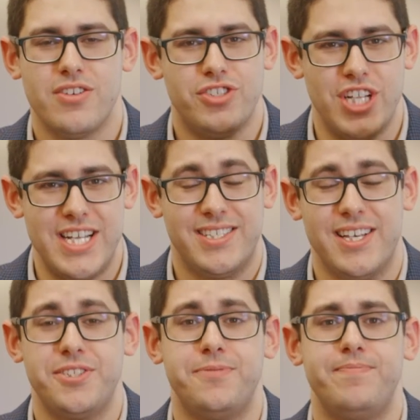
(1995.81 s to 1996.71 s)

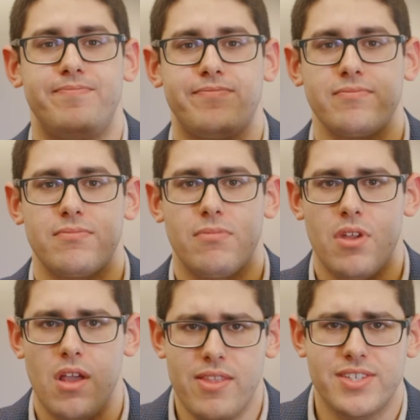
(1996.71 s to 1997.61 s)
Jesus,
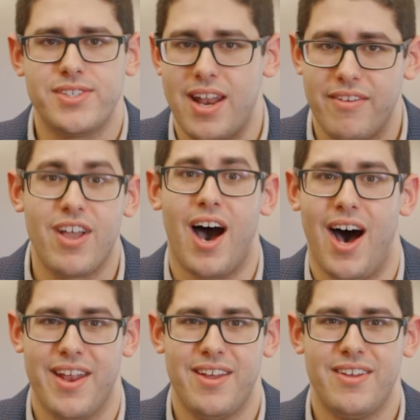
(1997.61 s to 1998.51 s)
the Son of
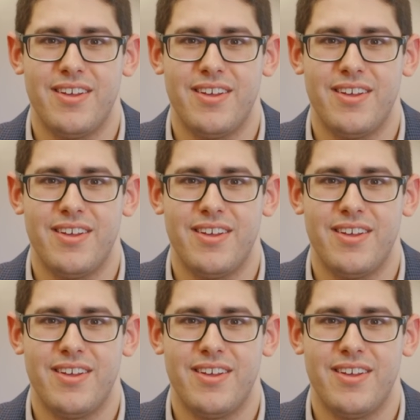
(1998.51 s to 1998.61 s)
God,